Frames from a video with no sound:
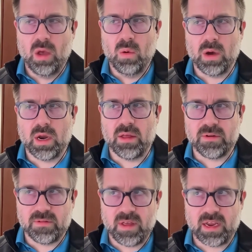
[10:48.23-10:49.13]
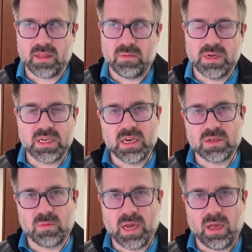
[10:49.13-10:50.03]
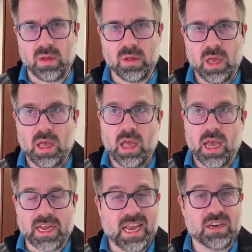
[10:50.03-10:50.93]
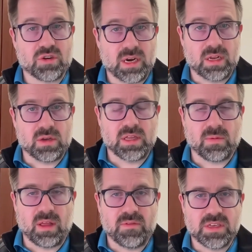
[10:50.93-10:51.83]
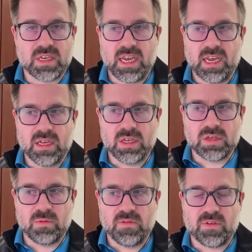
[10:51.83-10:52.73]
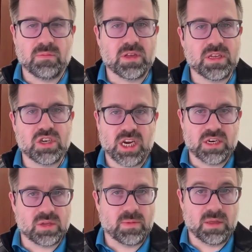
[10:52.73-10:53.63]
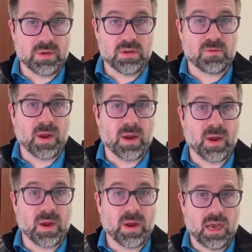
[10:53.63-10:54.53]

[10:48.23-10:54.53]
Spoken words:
One other thing that we did as well, again, trying to look at the relevance, is we've completely changed the way that we do threading